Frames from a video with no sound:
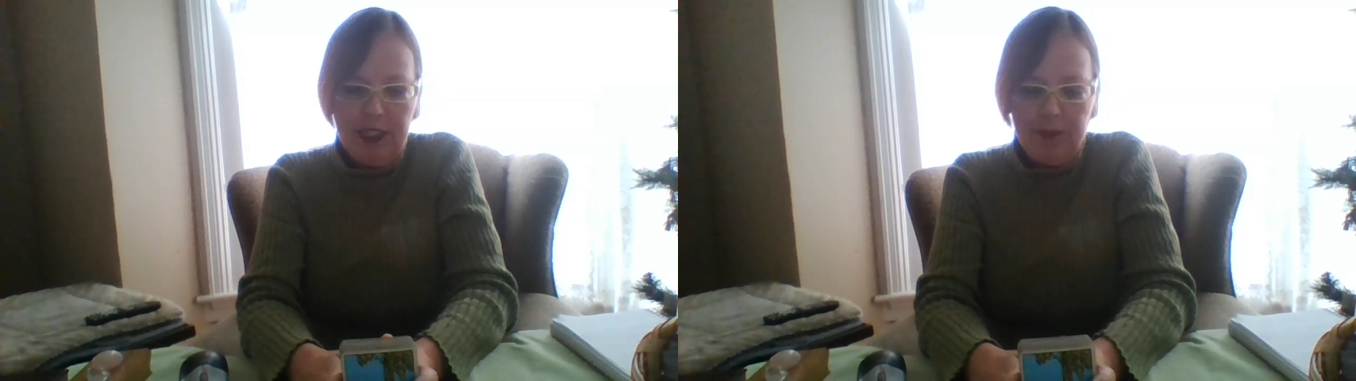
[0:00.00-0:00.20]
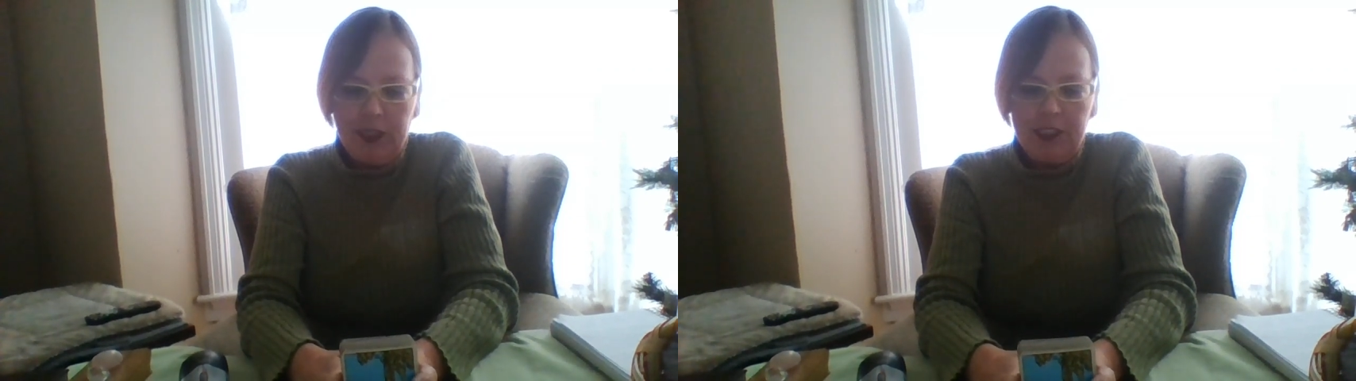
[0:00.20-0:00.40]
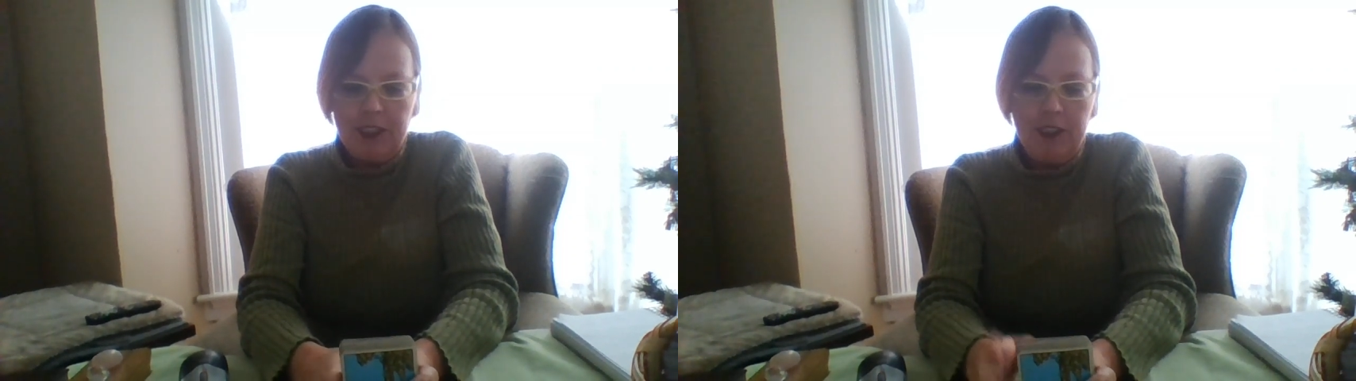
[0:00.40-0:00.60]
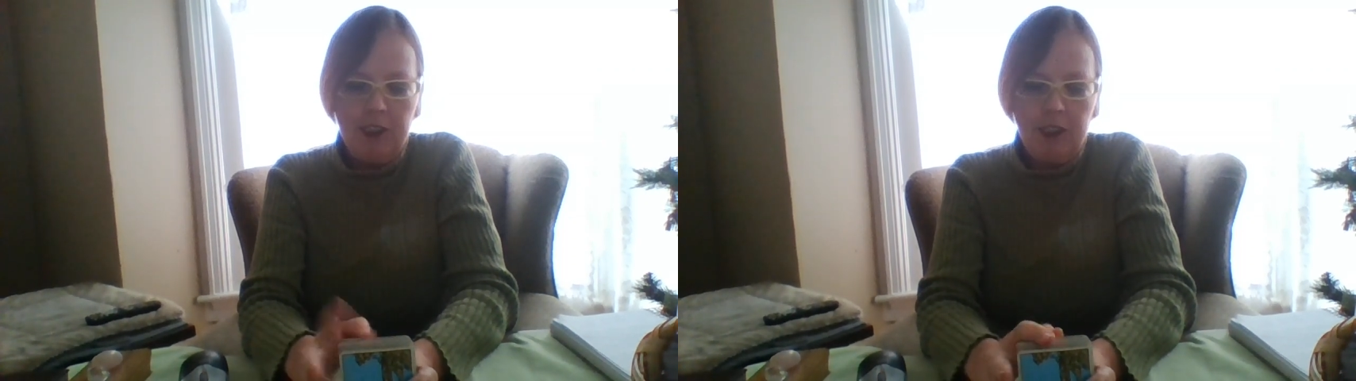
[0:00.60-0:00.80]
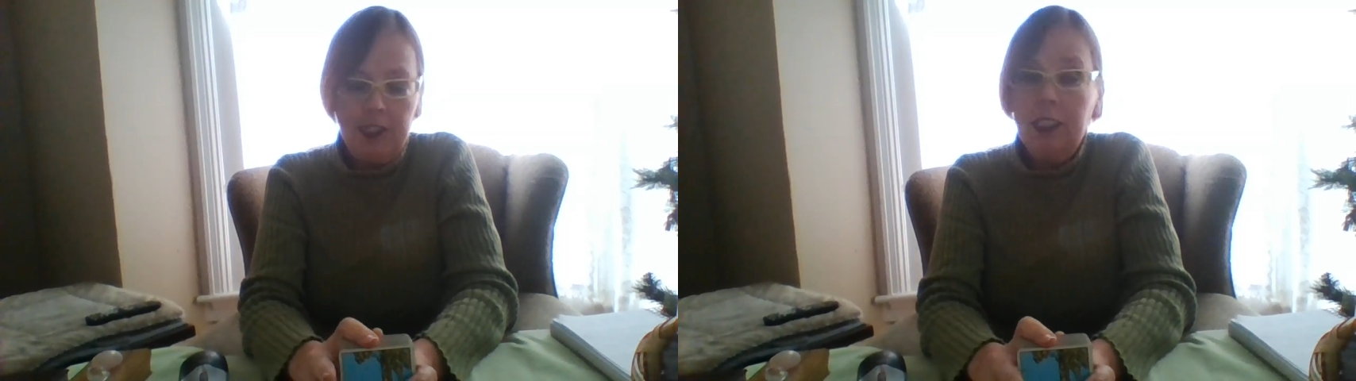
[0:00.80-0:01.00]
because
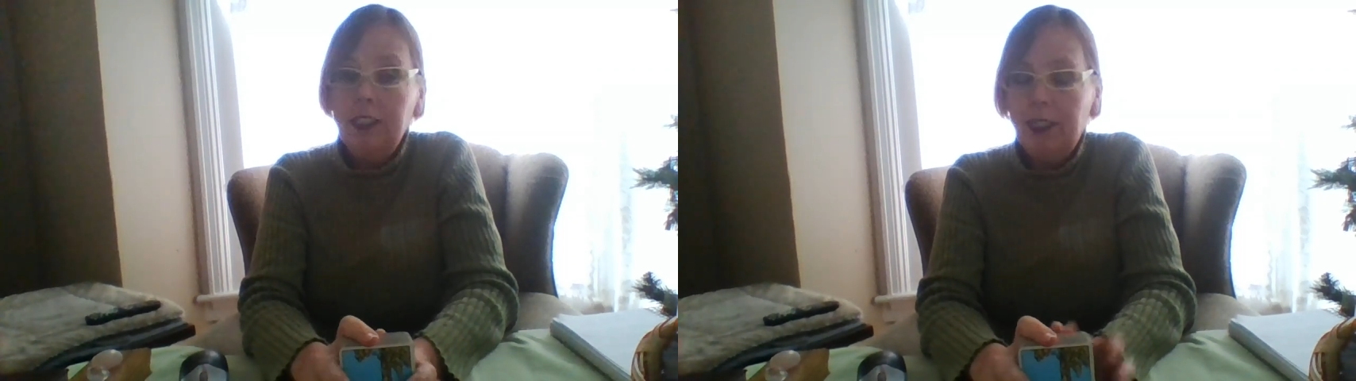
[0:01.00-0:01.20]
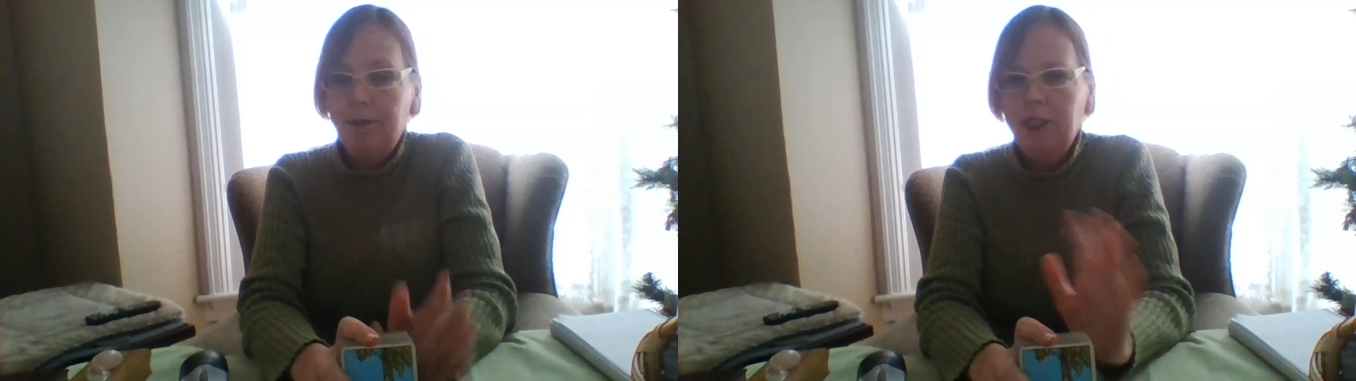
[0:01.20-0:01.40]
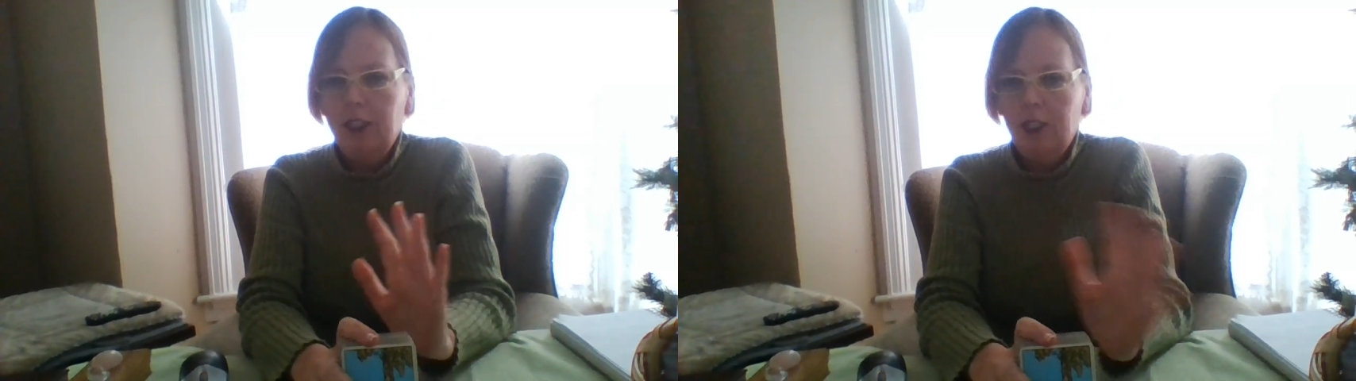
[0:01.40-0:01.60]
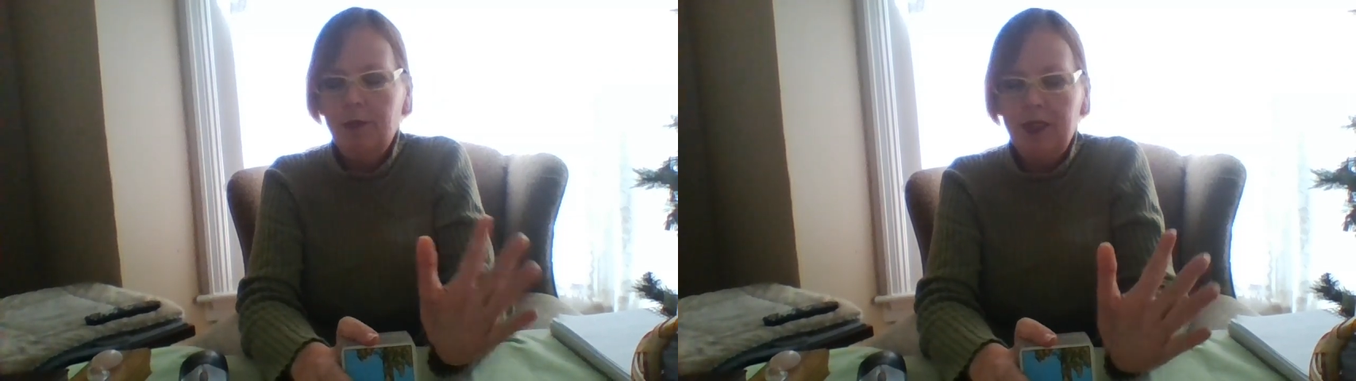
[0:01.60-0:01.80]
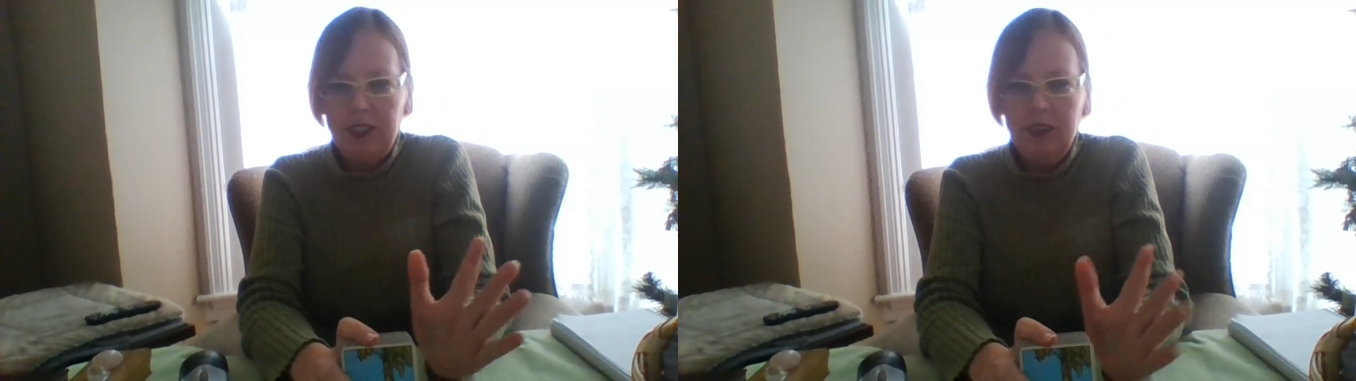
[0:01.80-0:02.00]
Turkey's up in
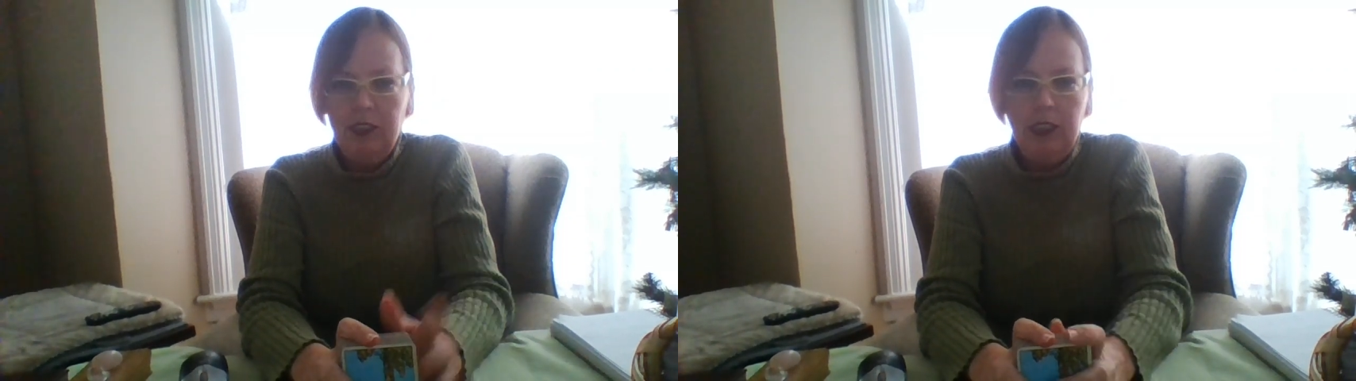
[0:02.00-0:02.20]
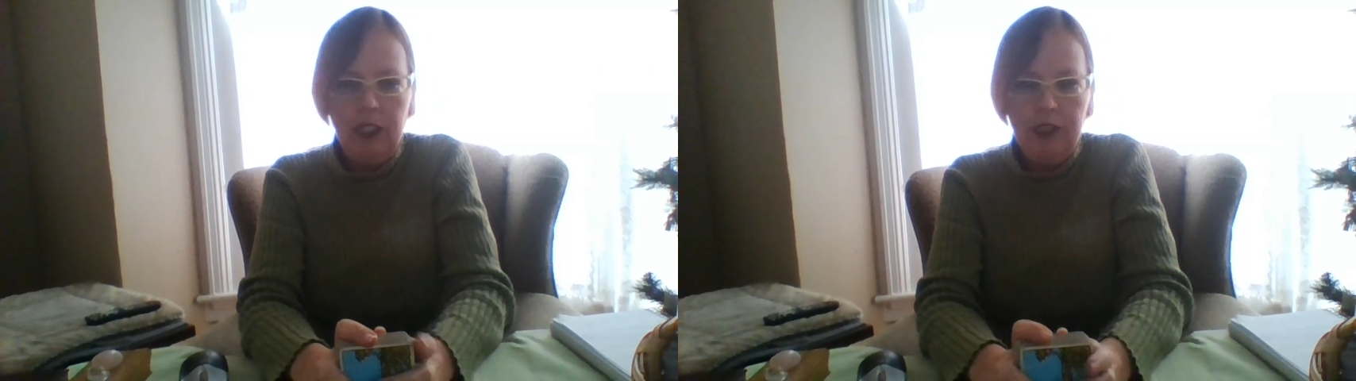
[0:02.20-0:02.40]
arms still